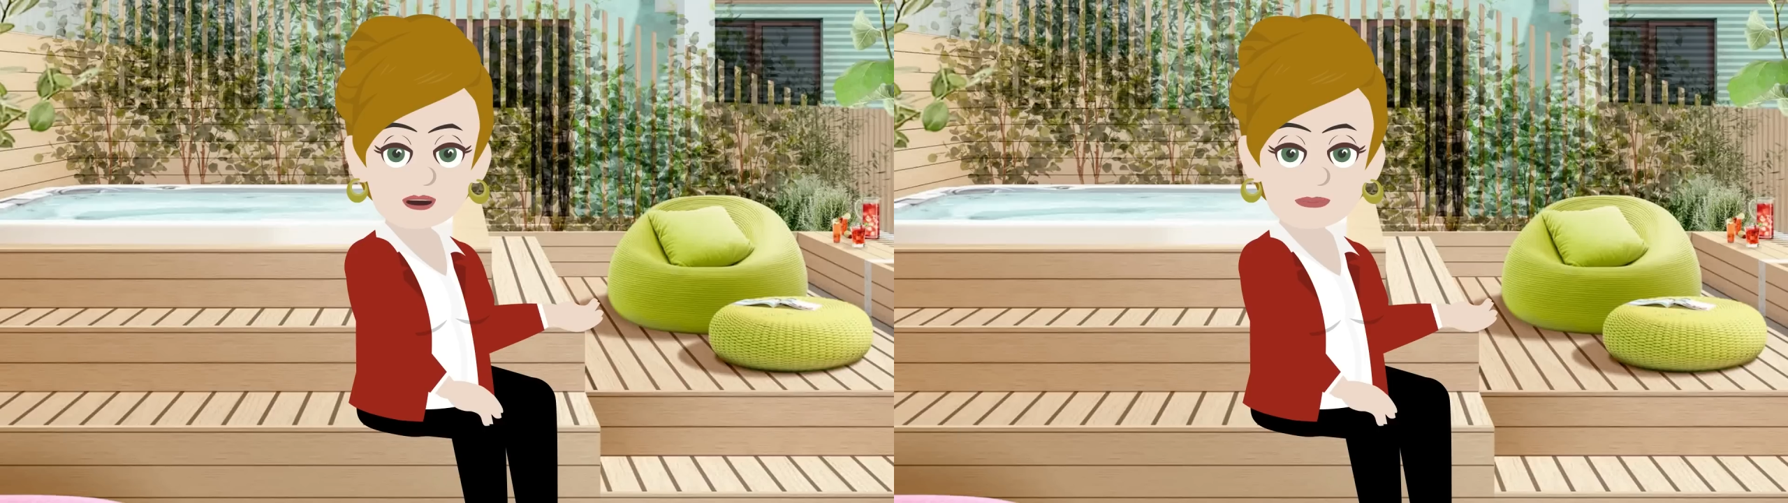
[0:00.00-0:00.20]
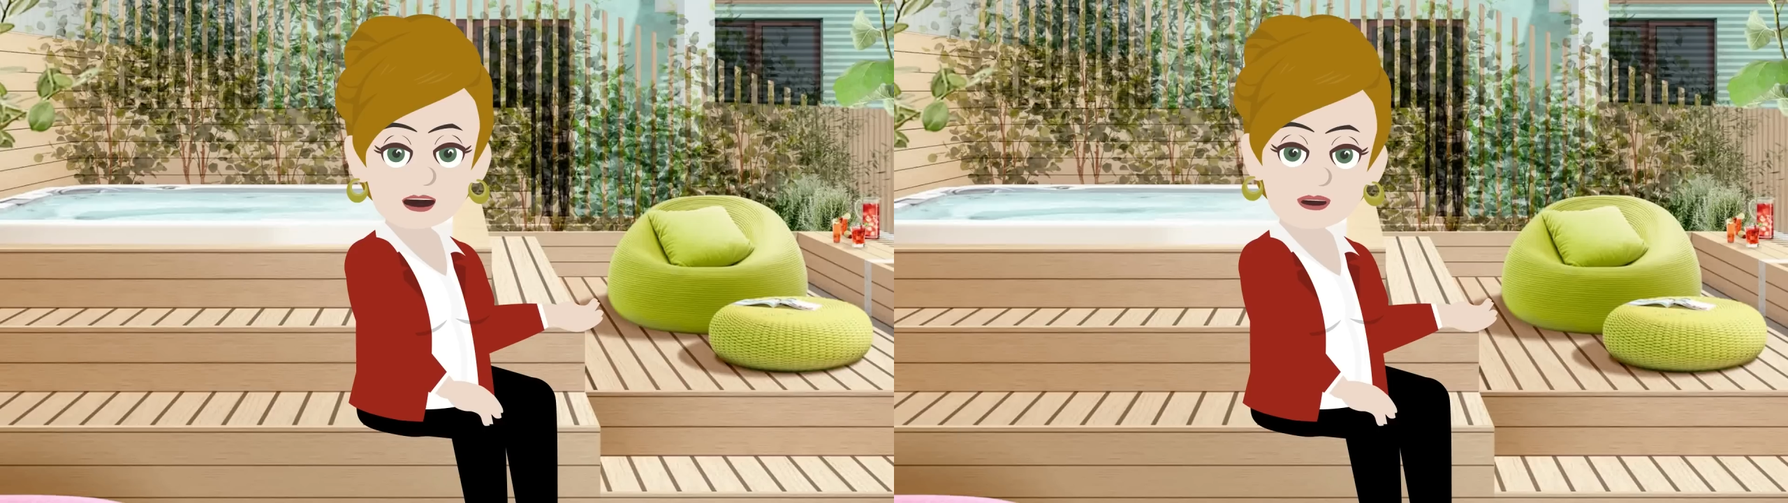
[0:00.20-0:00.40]
the
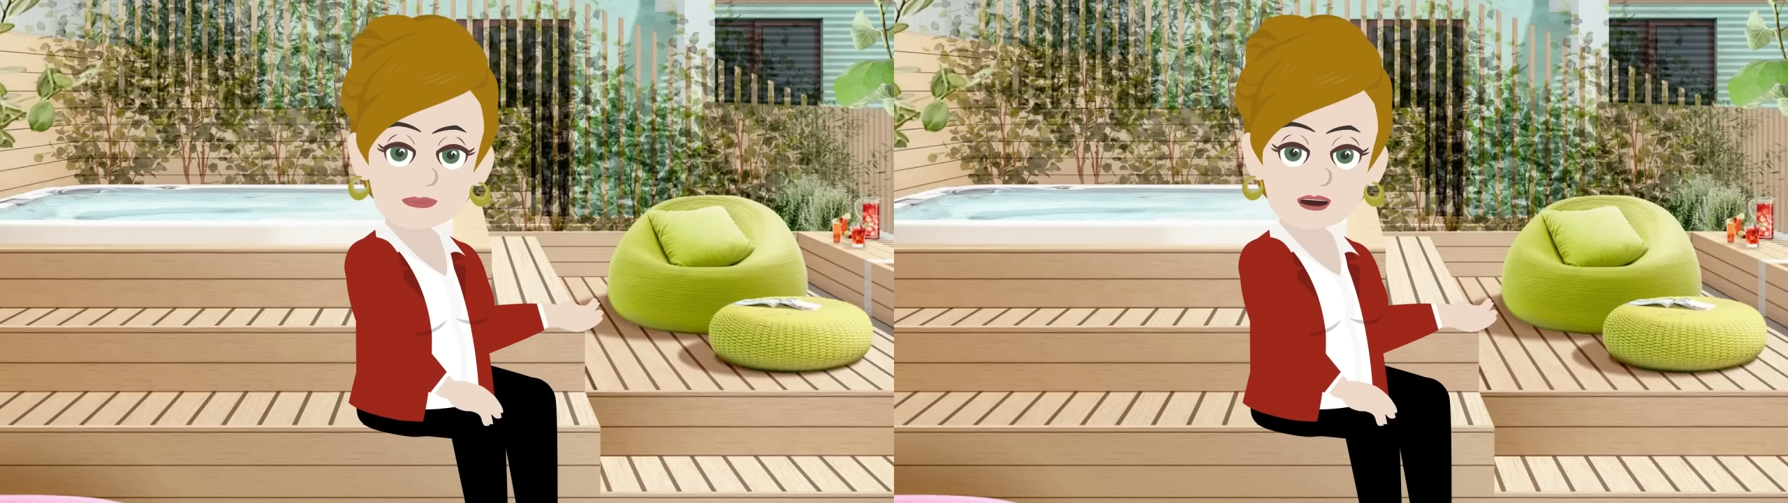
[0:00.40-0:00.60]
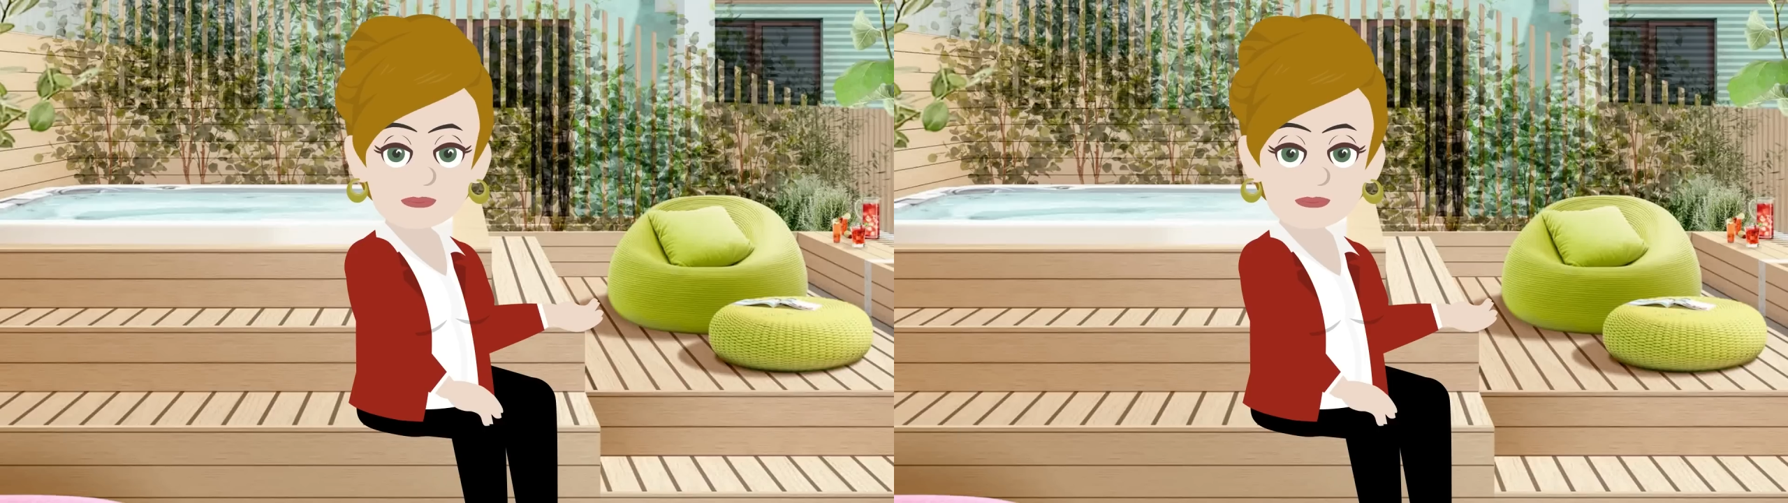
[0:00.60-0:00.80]

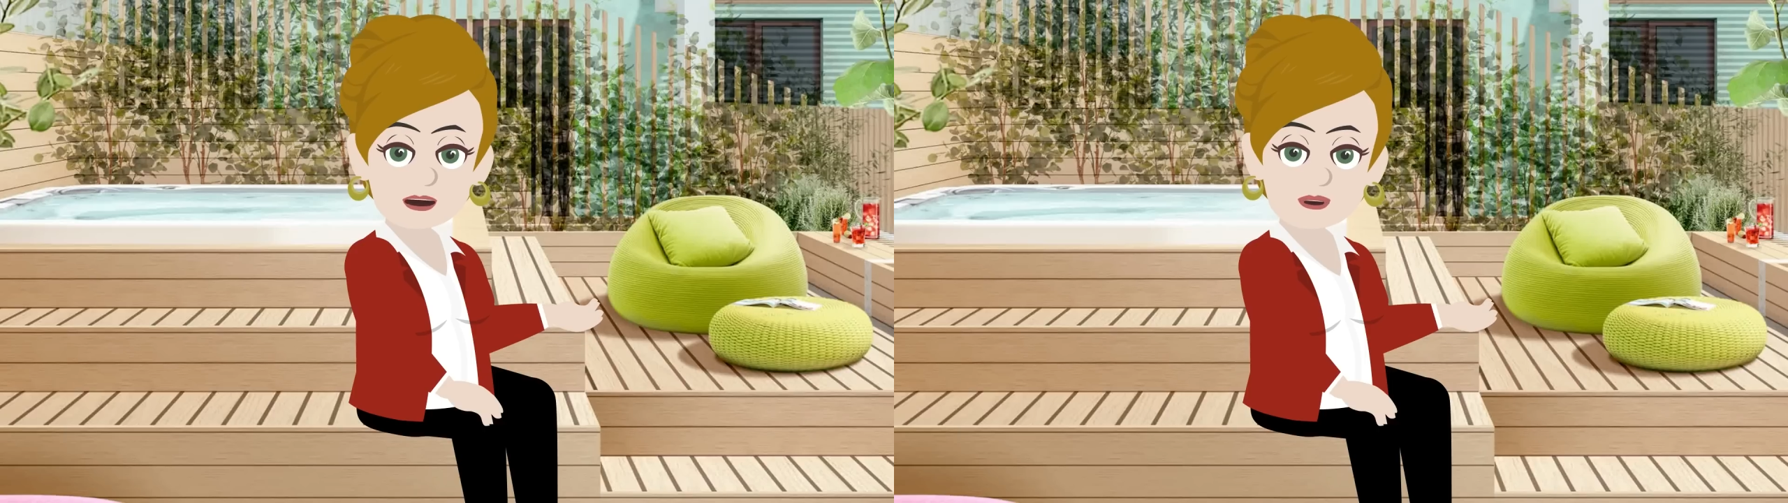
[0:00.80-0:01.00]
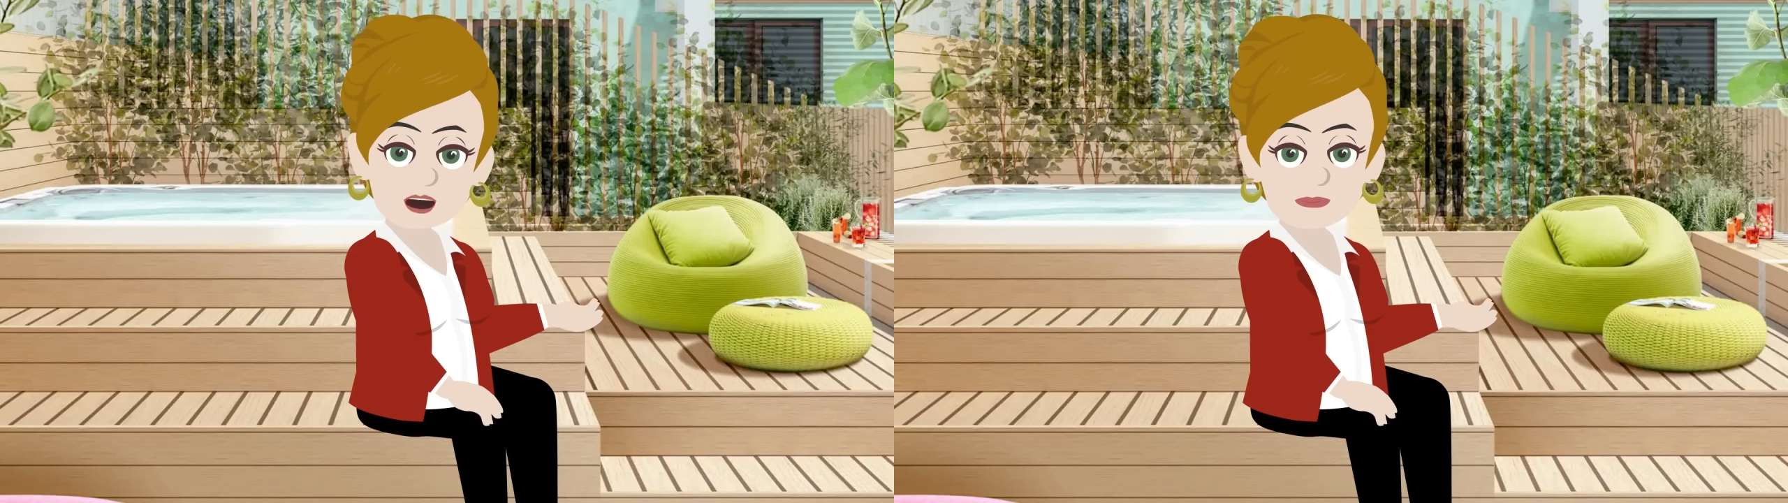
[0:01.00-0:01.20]
contrast
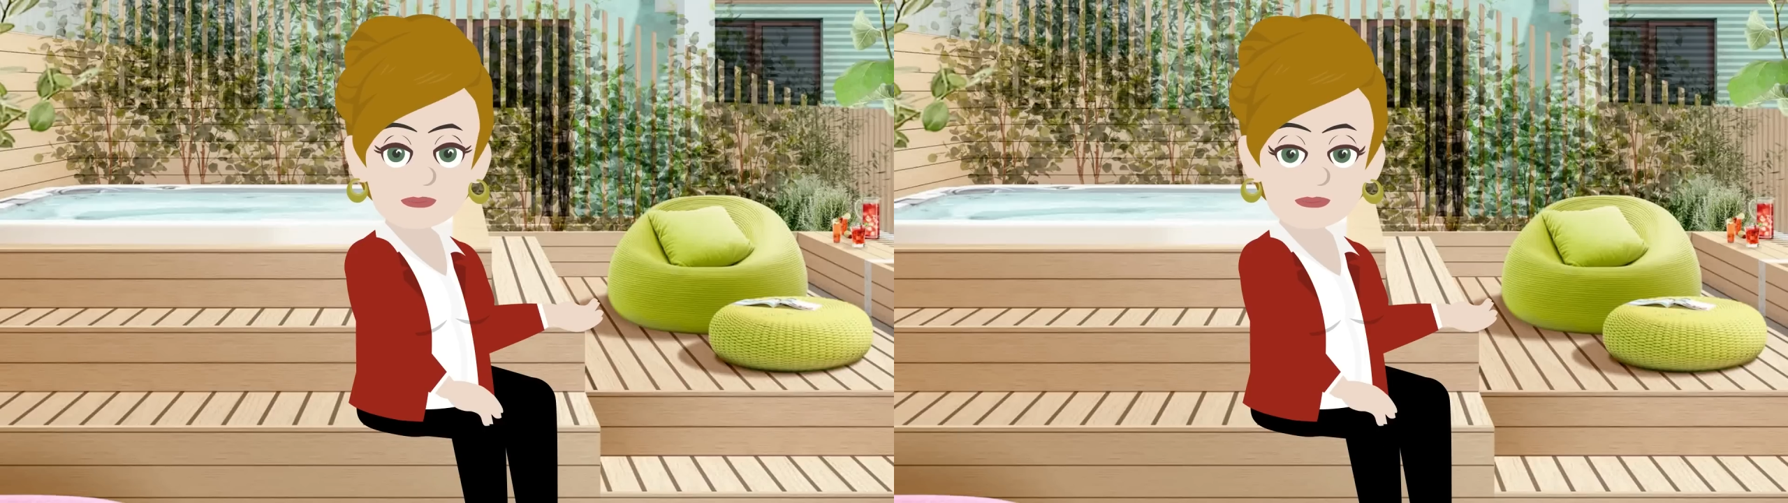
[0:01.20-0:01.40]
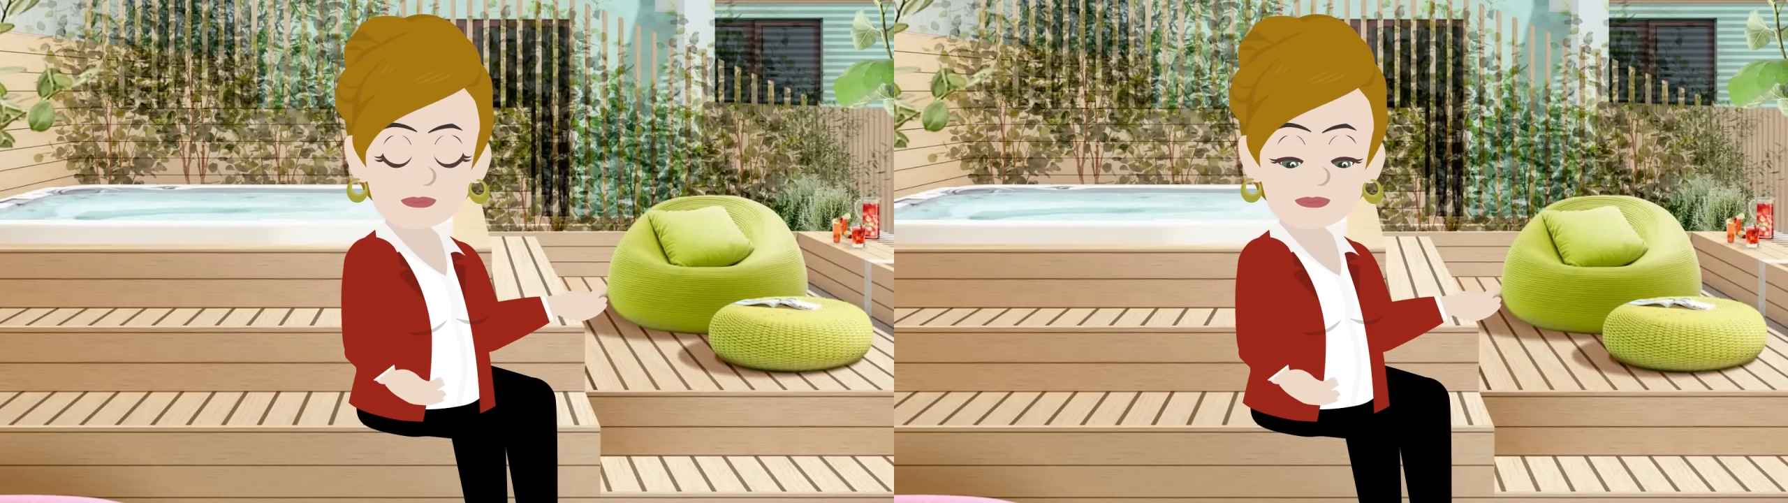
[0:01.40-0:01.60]
produced.